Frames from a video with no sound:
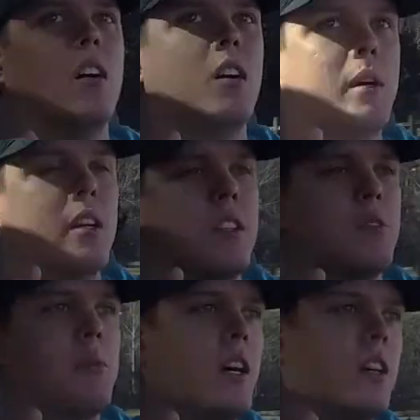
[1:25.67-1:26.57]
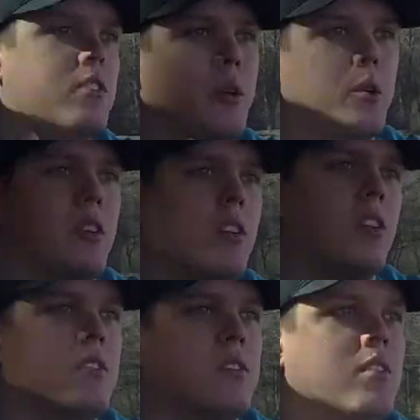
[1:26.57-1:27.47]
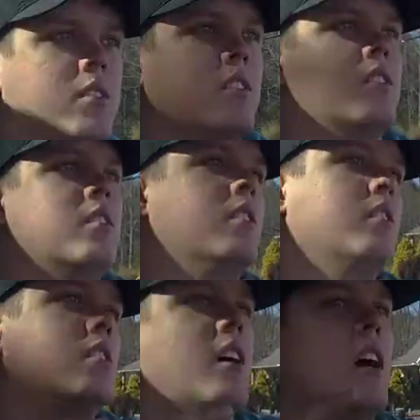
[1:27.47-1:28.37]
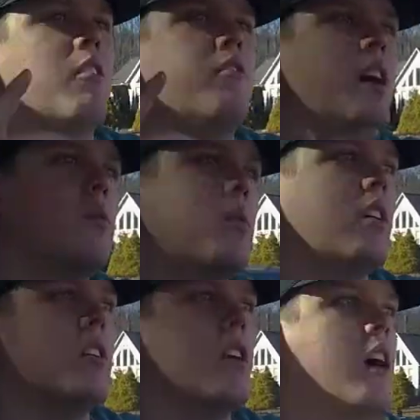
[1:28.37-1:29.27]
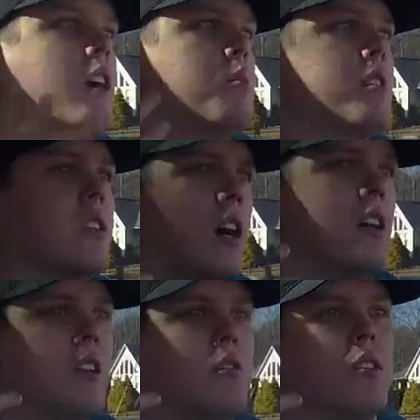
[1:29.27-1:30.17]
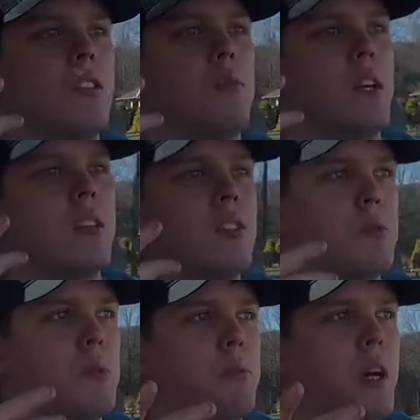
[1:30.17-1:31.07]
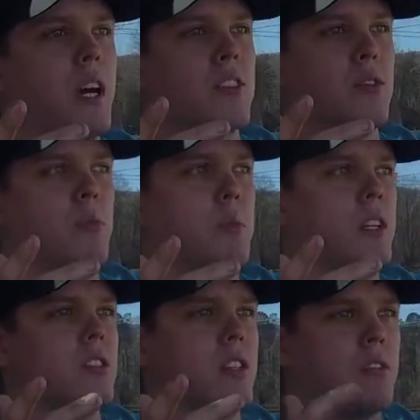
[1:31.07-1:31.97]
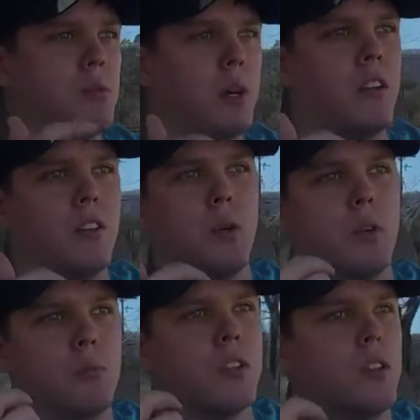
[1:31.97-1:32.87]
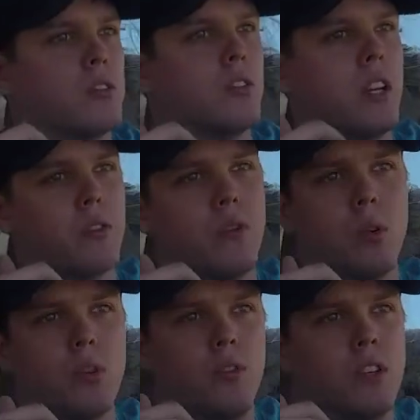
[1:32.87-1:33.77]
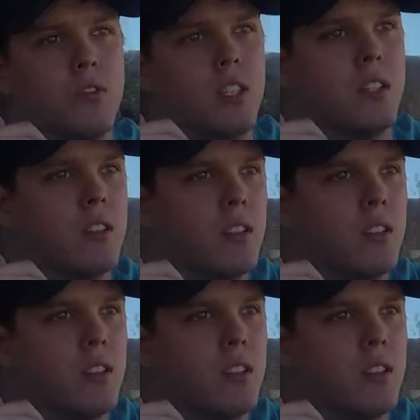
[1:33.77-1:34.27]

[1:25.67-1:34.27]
I need to buy a tuner. I found one online, but the guy never messaged me back, so I may just have to buy a new one, but those are like $450.